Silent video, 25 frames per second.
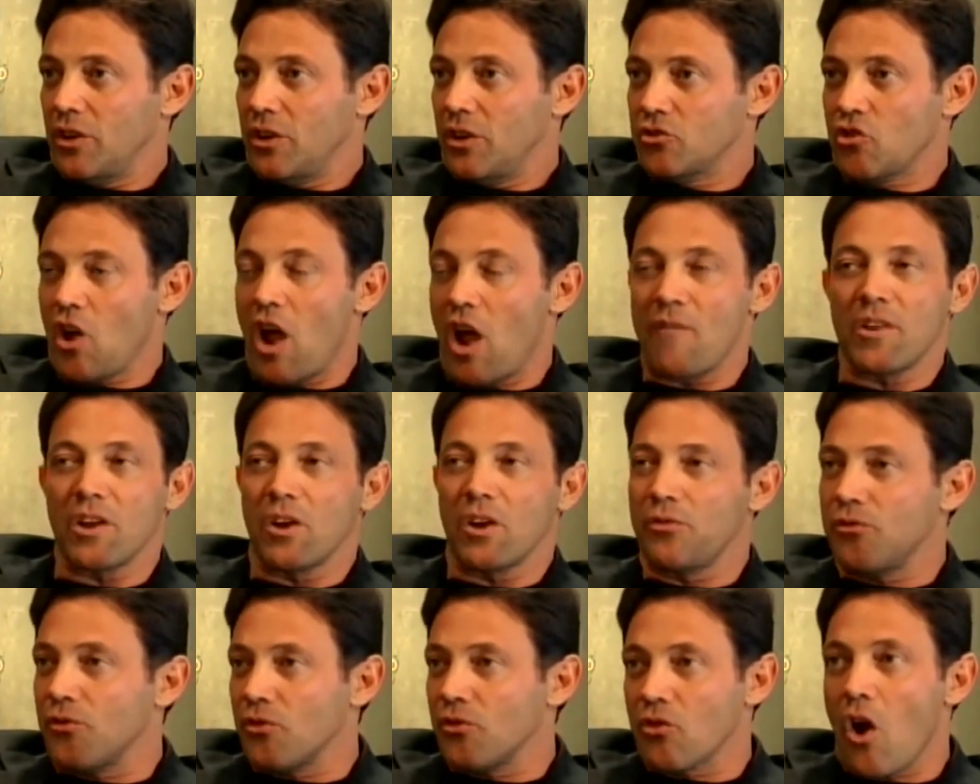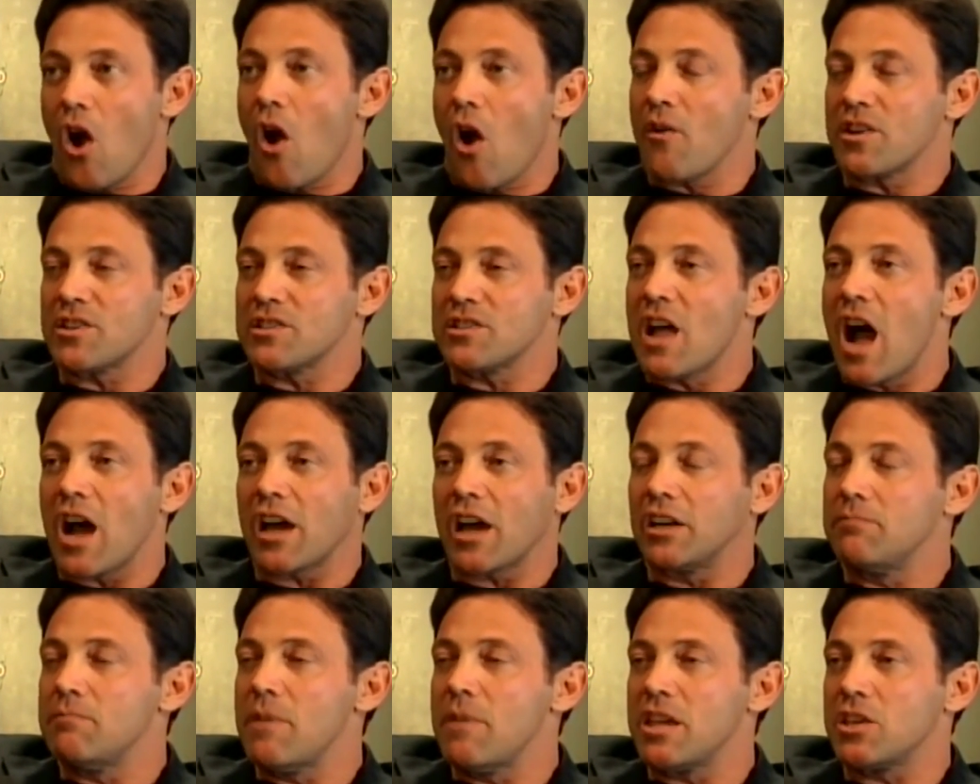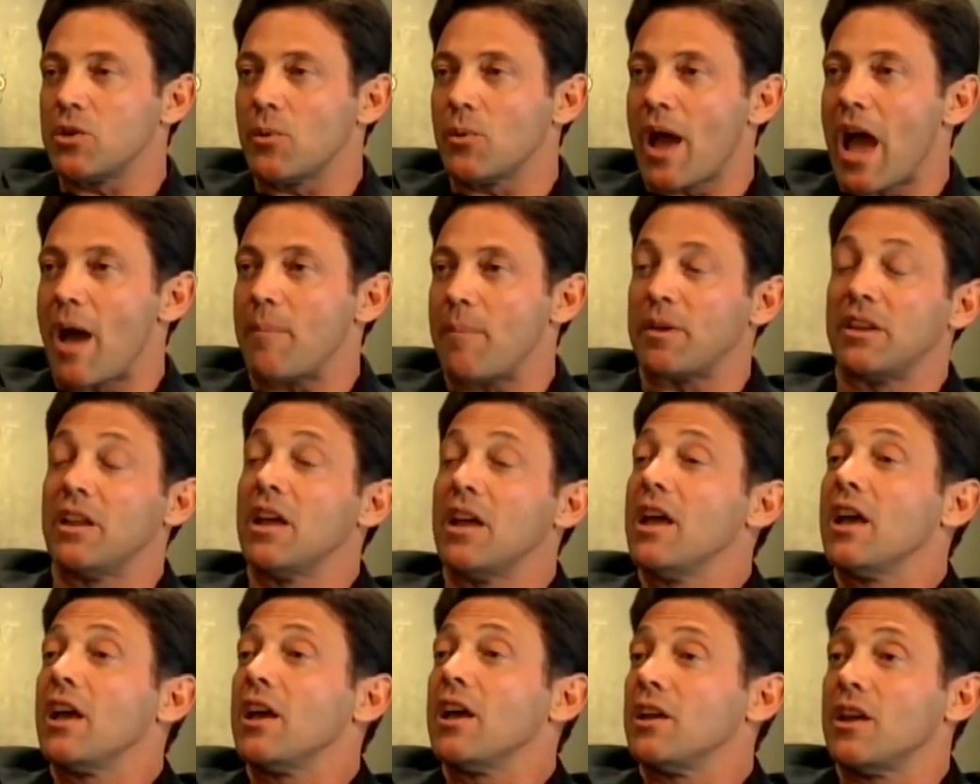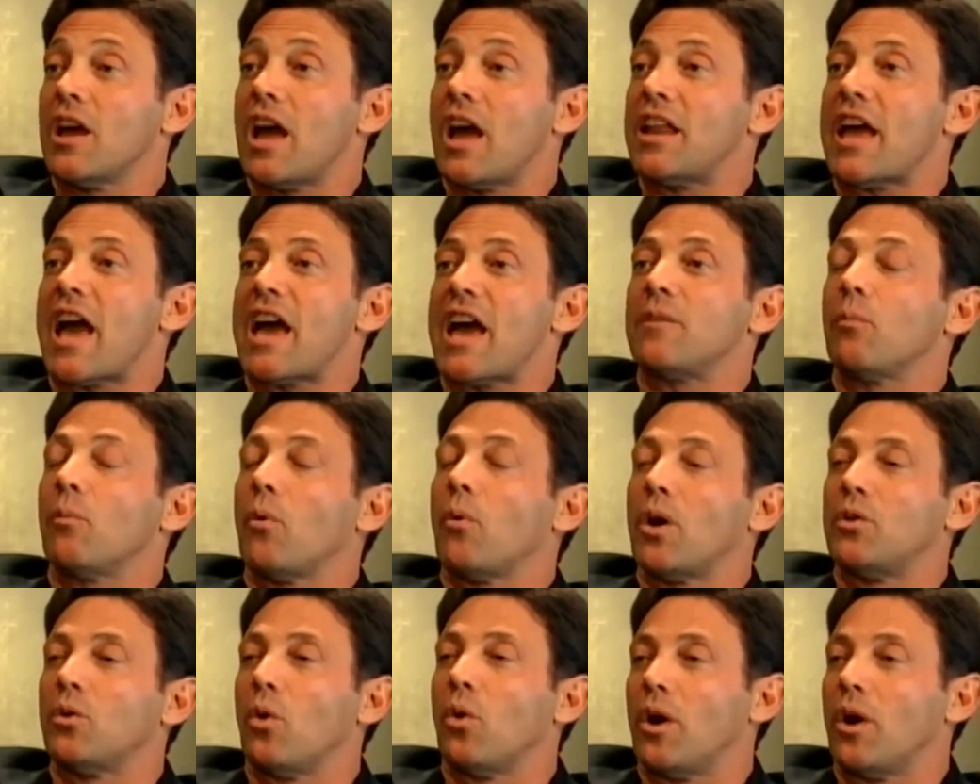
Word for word: driving a Ferrari is not going to make you happy. No, it's definitely not going to make you happy.